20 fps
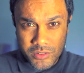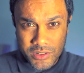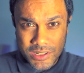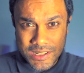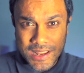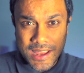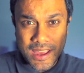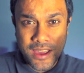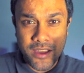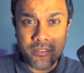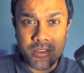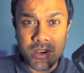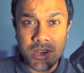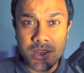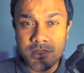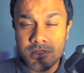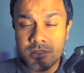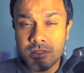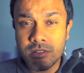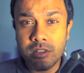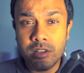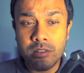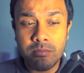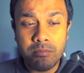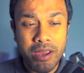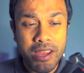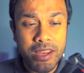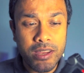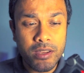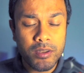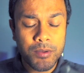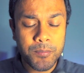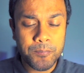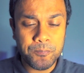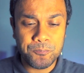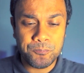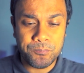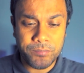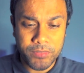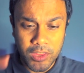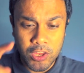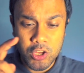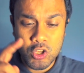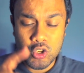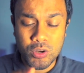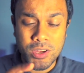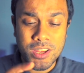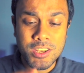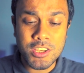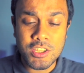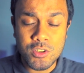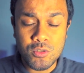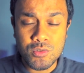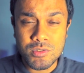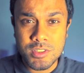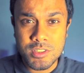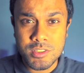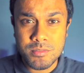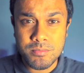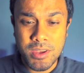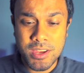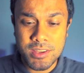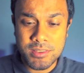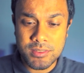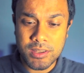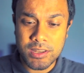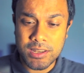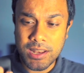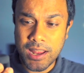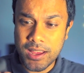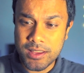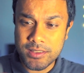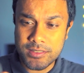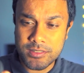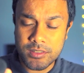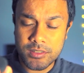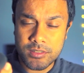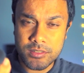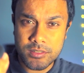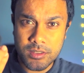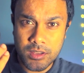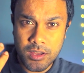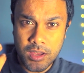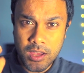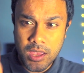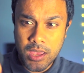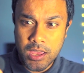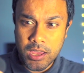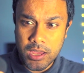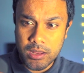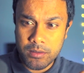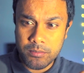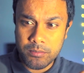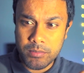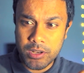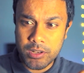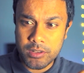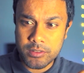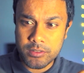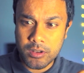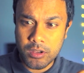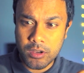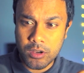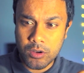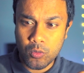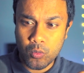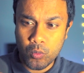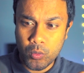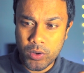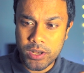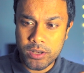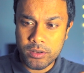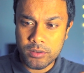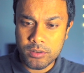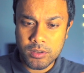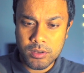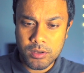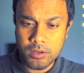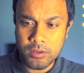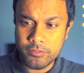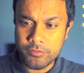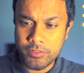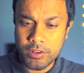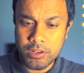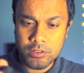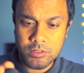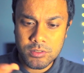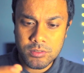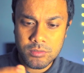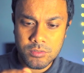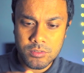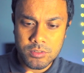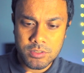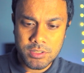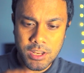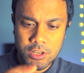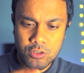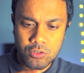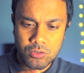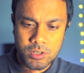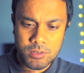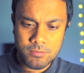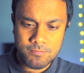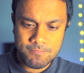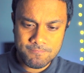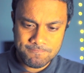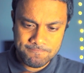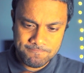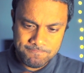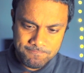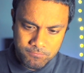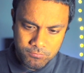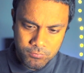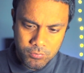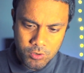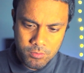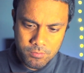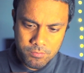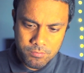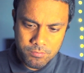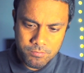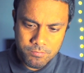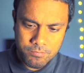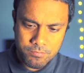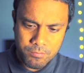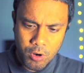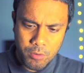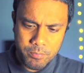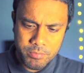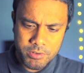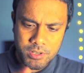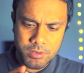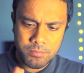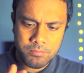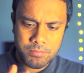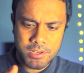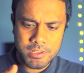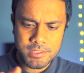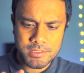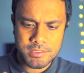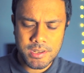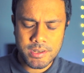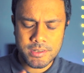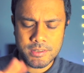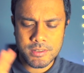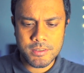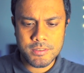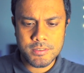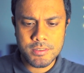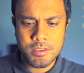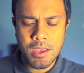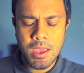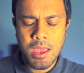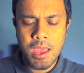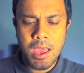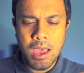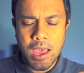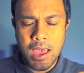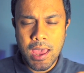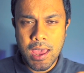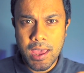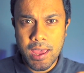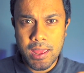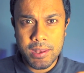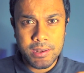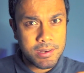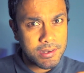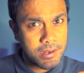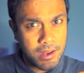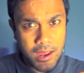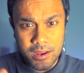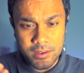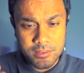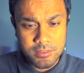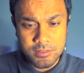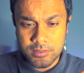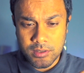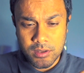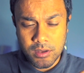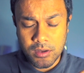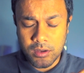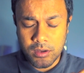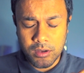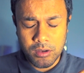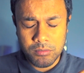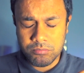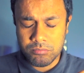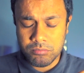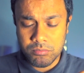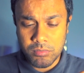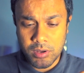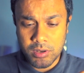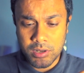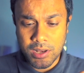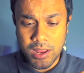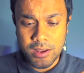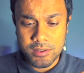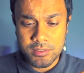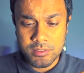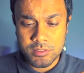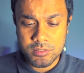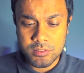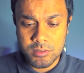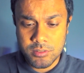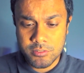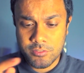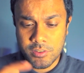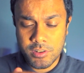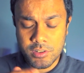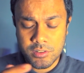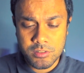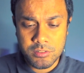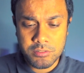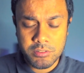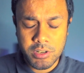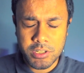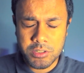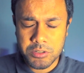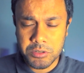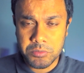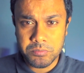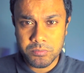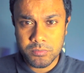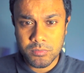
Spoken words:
really have an external mic, you can use these mics. It has this inbuilt wind filter that you can pop it in place like this, and it acts as a filter right now,